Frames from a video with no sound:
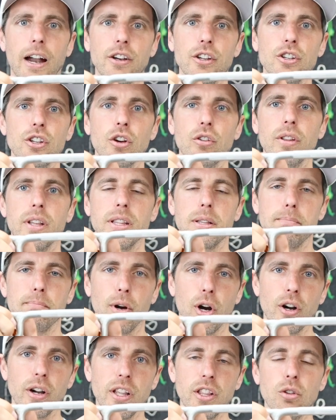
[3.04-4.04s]
how do you know that the
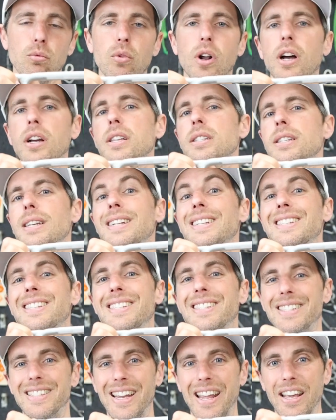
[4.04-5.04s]
part in the rock is gonna
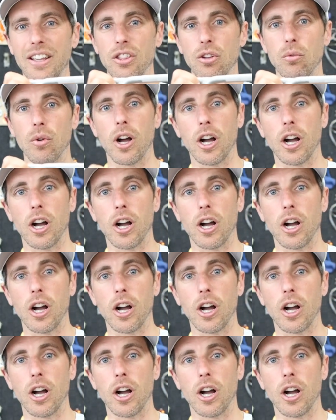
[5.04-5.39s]
stay in the